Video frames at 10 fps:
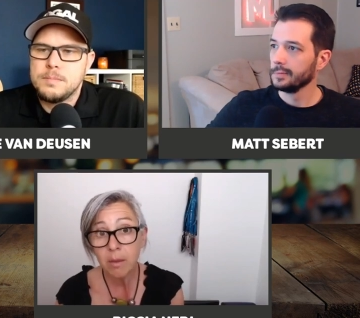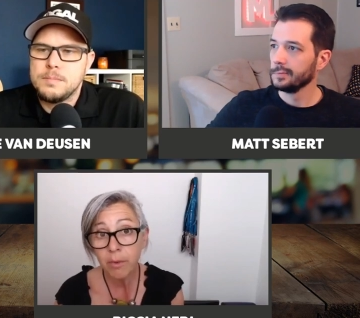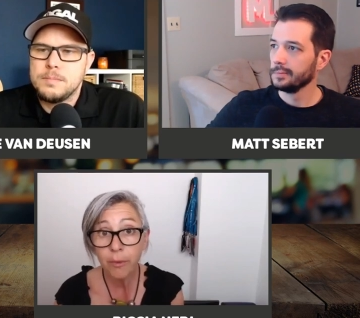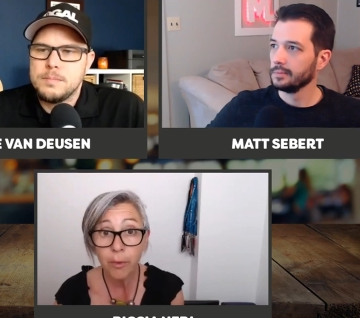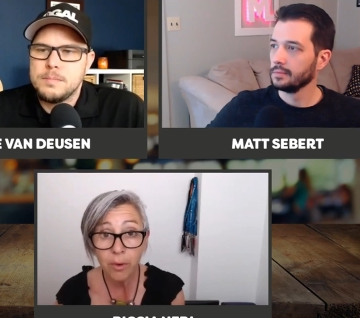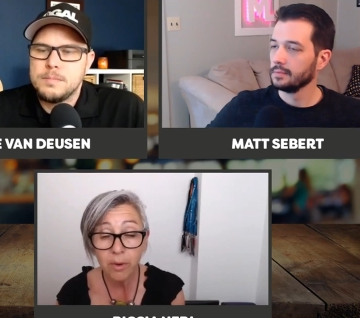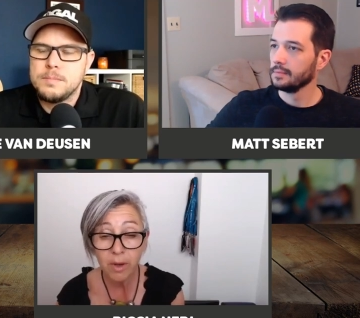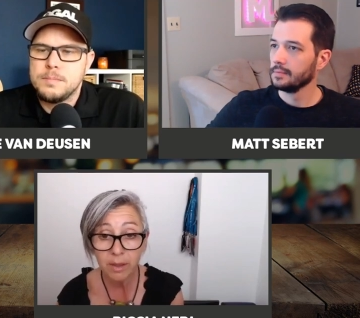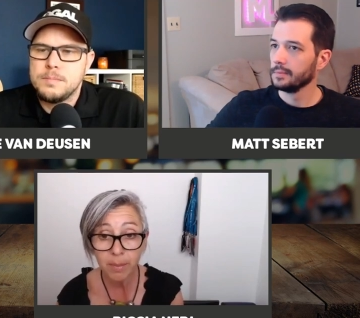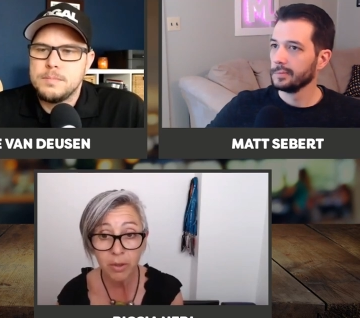Speaker 1: before,
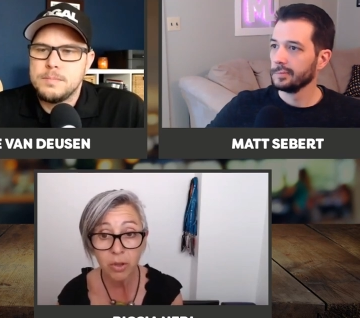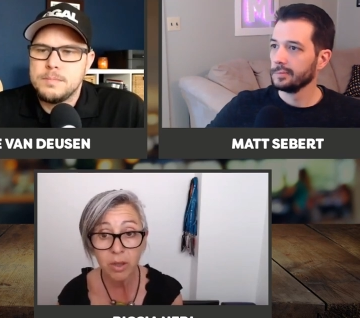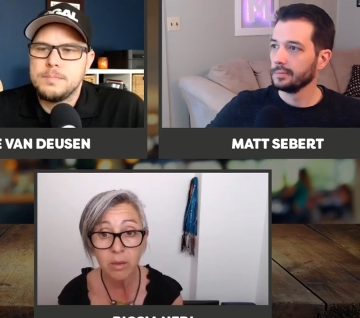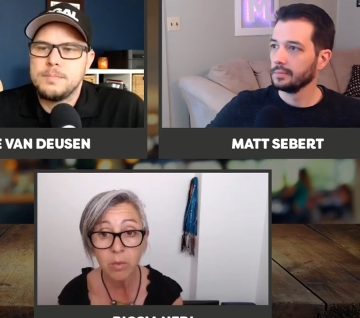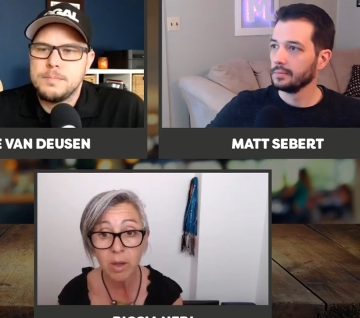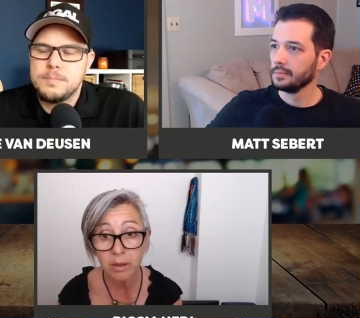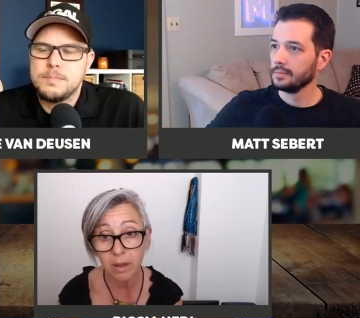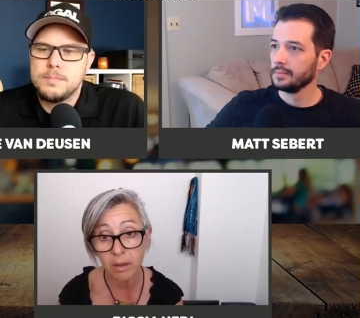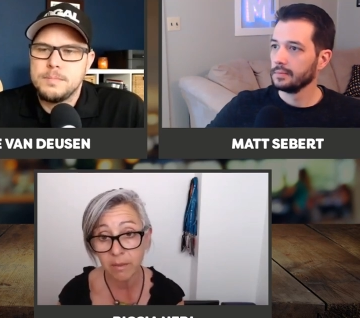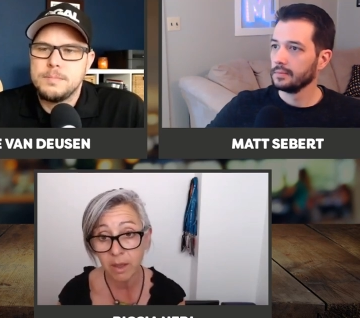especially the ones
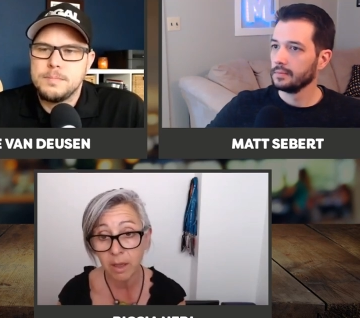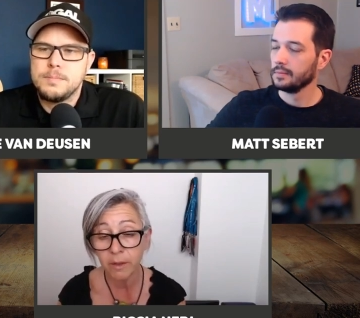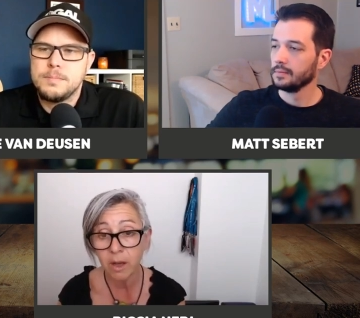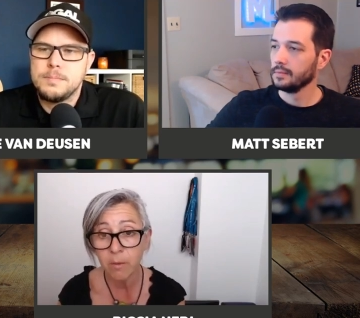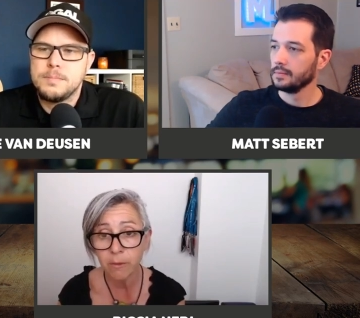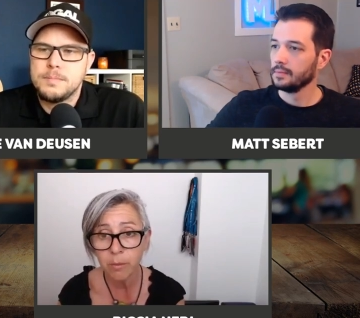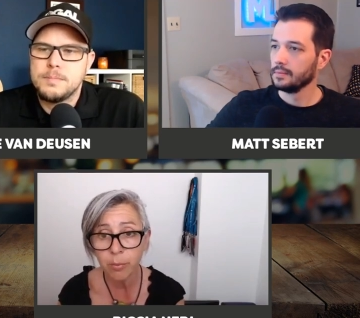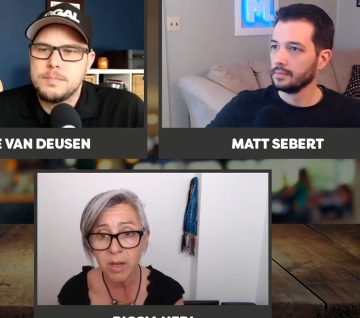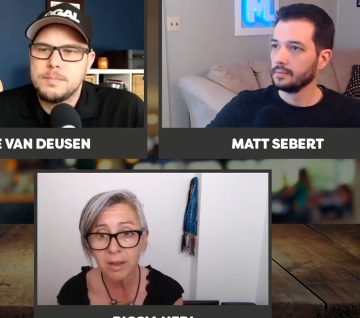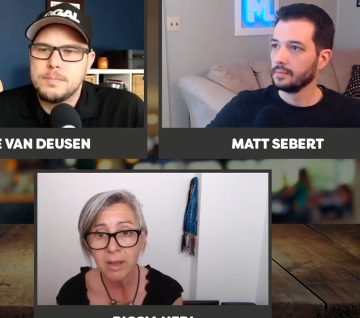that have come from
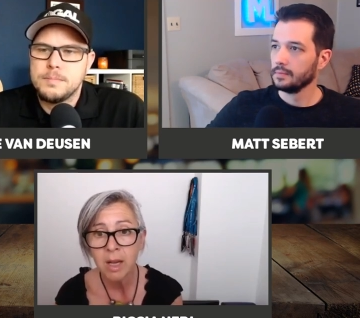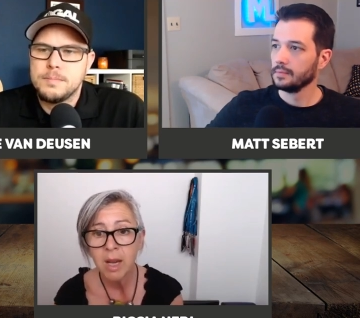print.